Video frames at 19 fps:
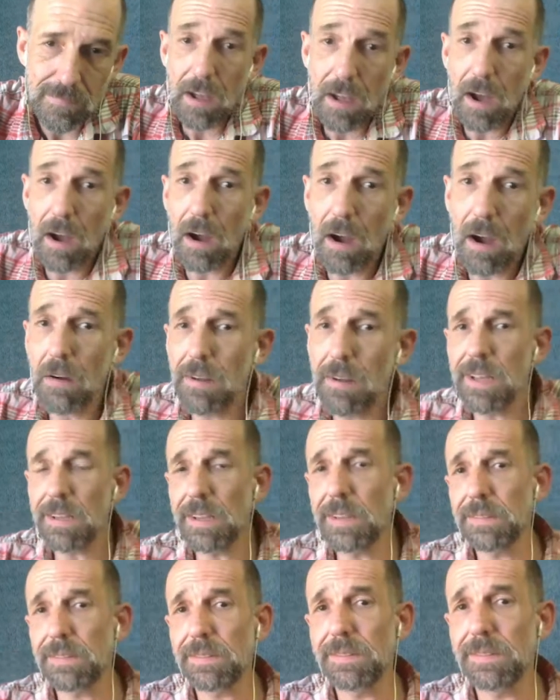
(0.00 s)
Oh,
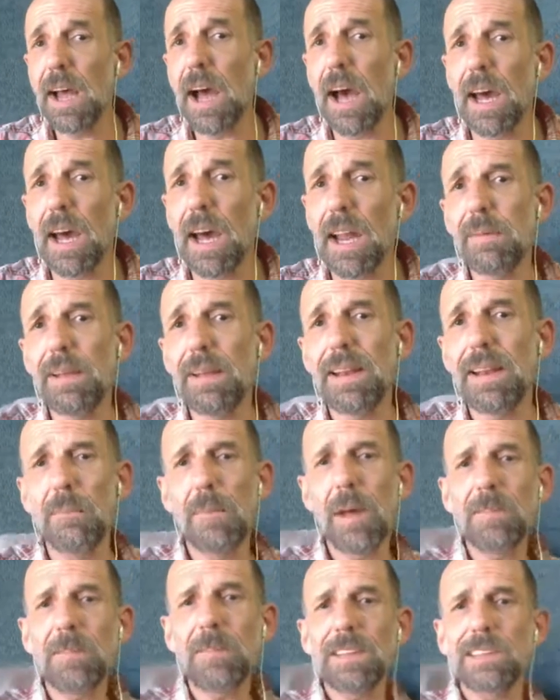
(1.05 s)
it's not. I mean,
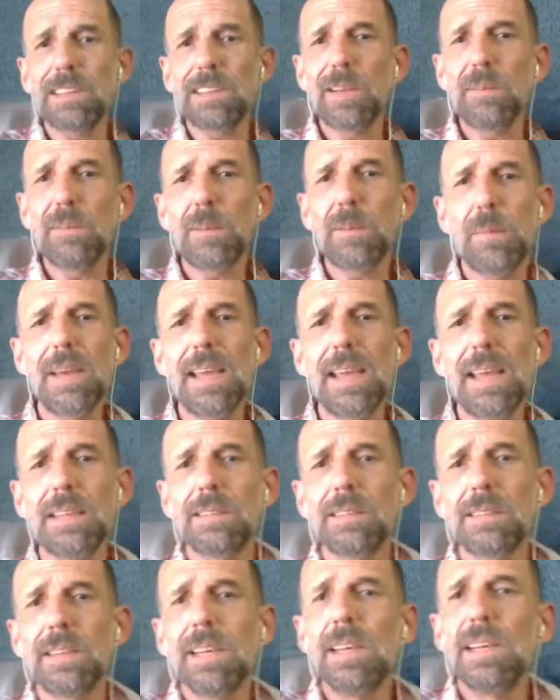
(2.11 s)
metaphysics simply
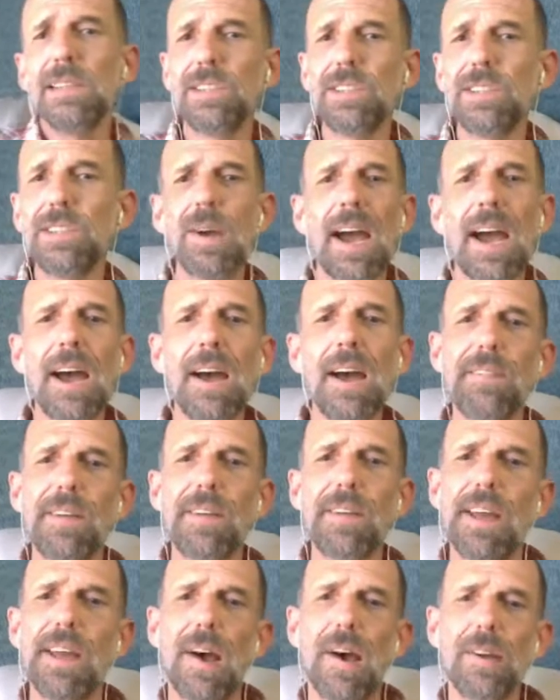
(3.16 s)
means, do you have
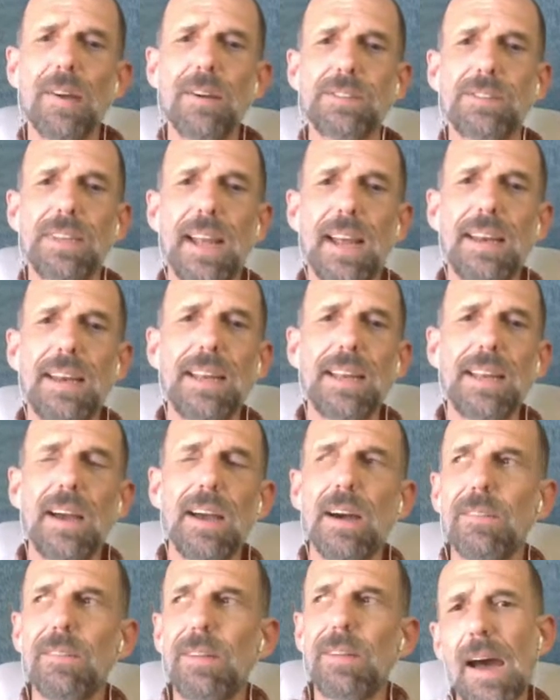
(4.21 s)
an understanding
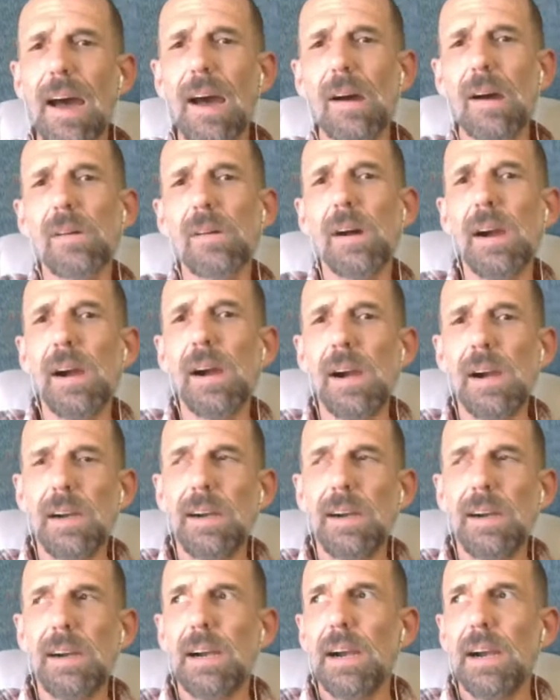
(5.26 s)
of how
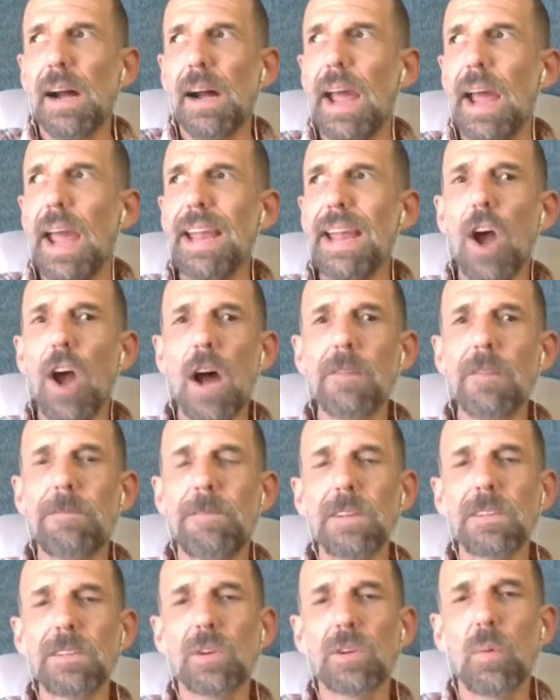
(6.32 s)
a
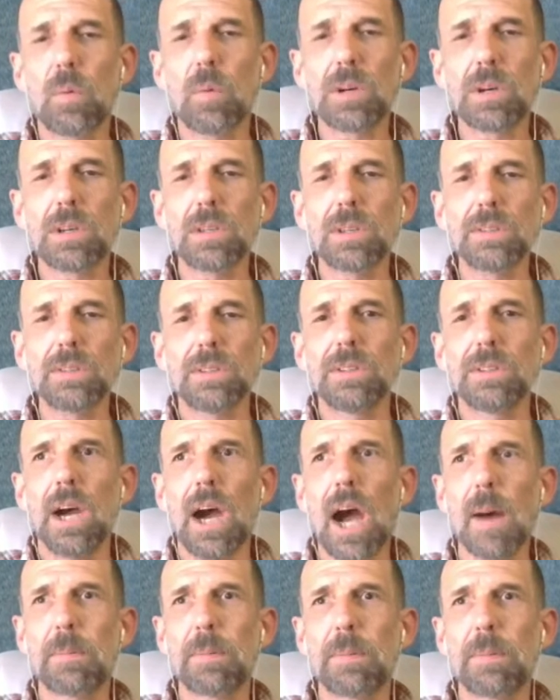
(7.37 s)
non-physical world
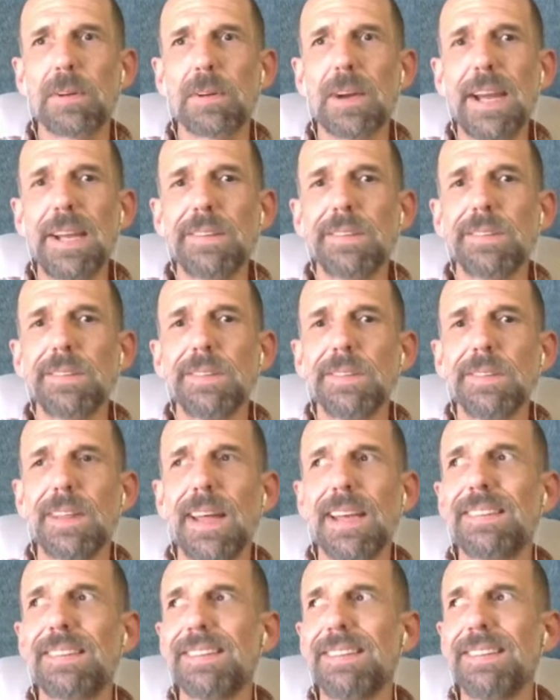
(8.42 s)
operates
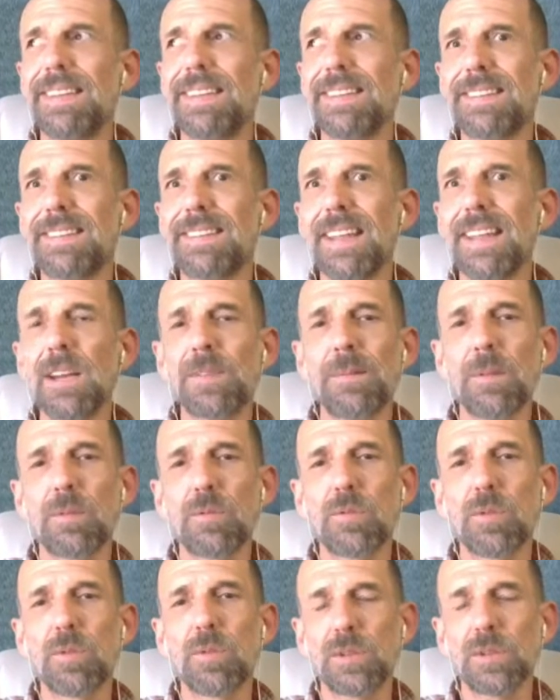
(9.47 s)
that's distinct from the
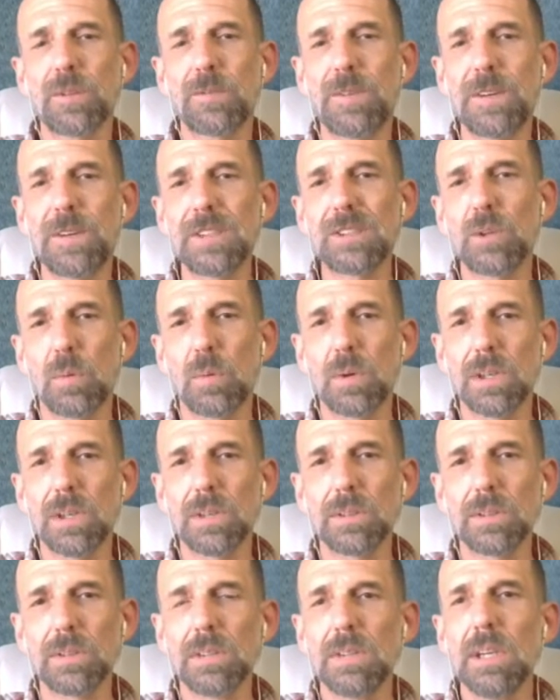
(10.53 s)
rules of the physical
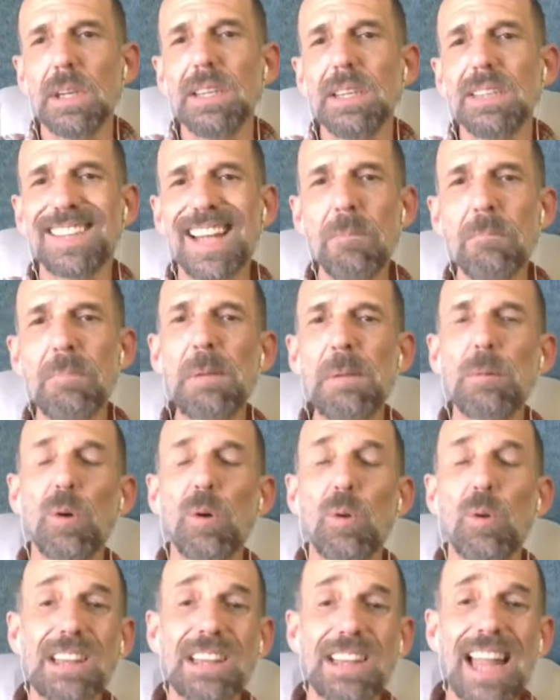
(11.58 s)
world? Some people
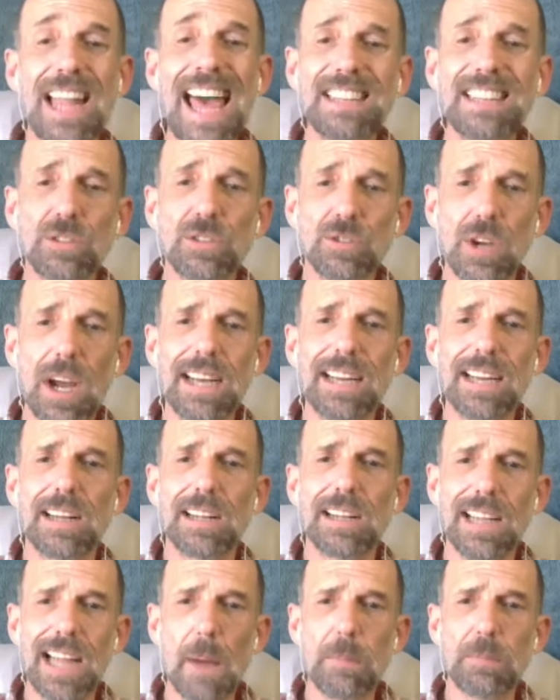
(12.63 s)
yes. like to try to
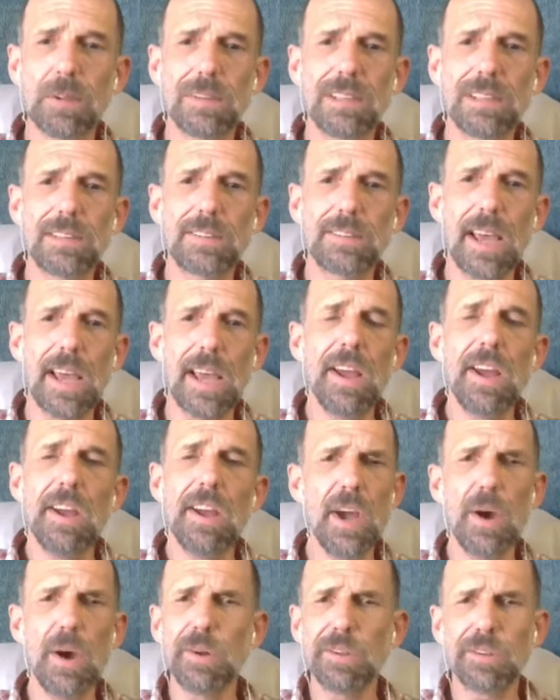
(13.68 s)
collapse them and say, no,
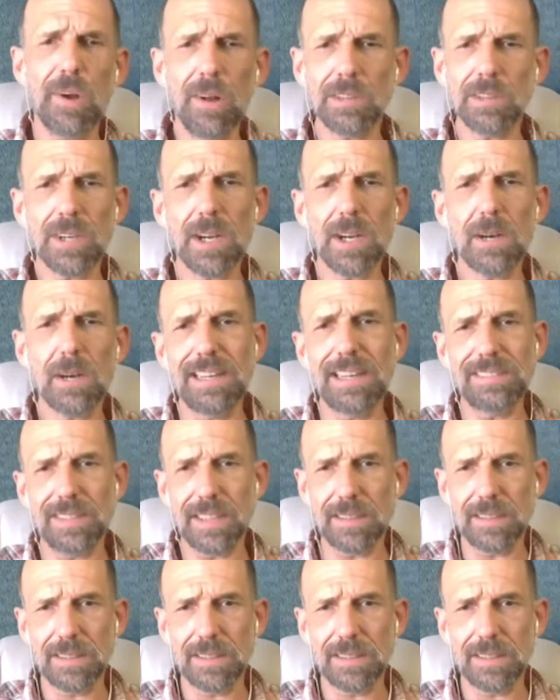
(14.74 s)
it's all deterministic.